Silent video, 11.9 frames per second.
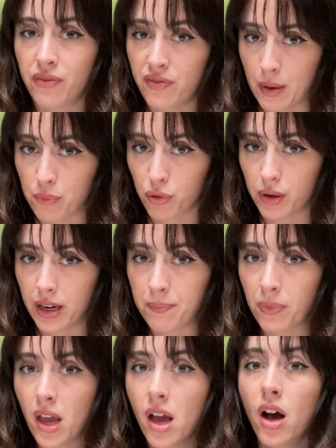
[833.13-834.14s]
February.
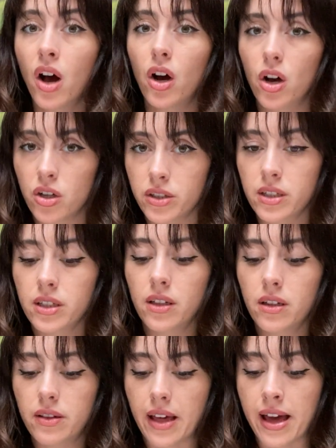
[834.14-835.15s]

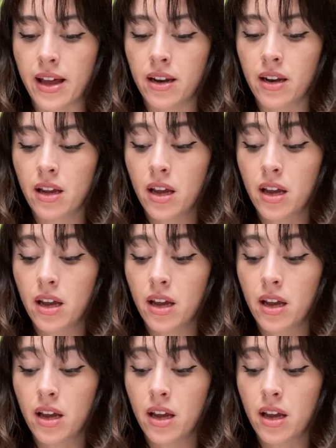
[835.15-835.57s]
Until then,